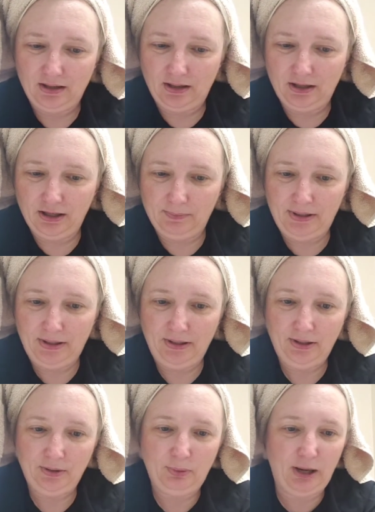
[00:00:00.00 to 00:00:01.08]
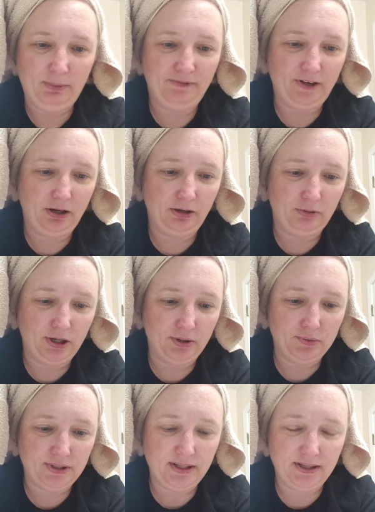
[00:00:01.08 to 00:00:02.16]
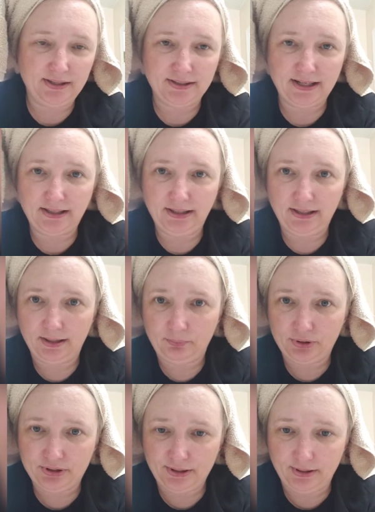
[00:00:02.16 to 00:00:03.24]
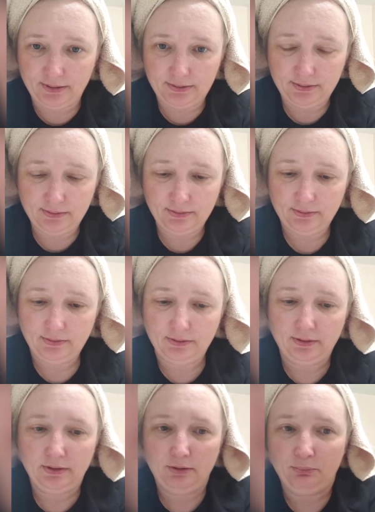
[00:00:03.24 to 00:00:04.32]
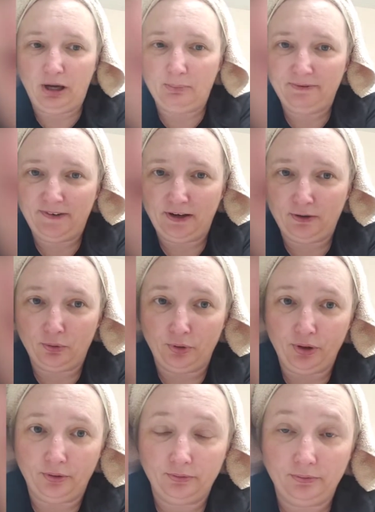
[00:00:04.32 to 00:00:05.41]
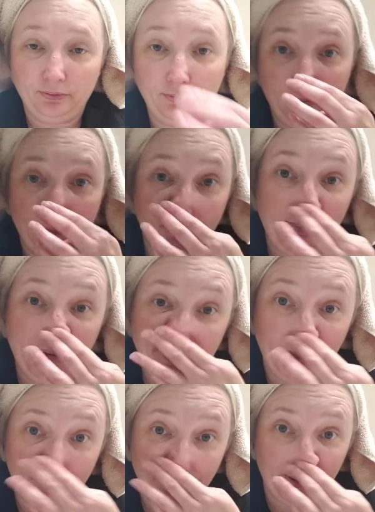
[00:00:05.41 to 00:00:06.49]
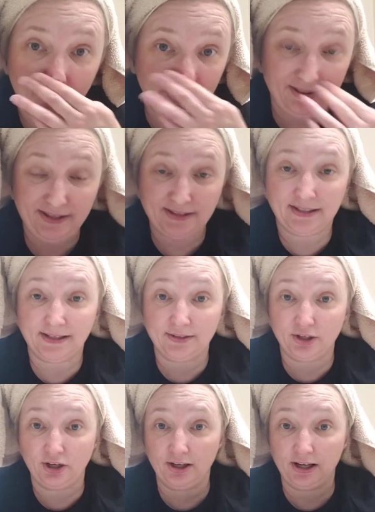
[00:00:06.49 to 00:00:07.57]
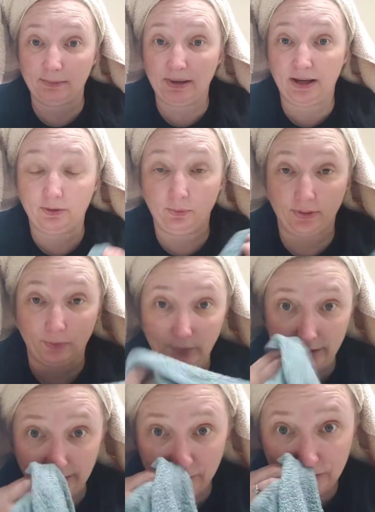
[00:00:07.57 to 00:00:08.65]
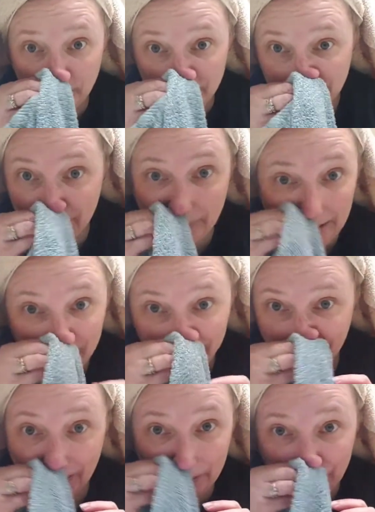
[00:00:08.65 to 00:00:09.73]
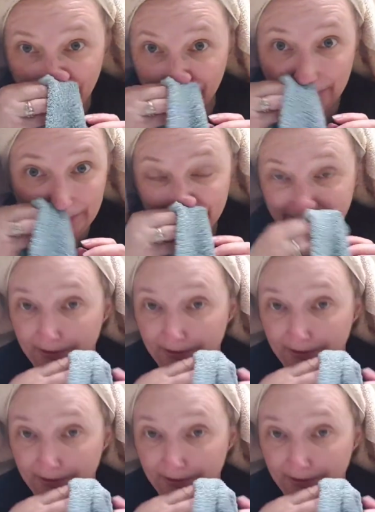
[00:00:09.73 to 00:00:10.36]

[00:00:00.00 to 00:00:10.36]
Pomifera Rose is 99% Pomifera oil. We've been told that one of these days they're going to come out with a 100% Pomifera oil,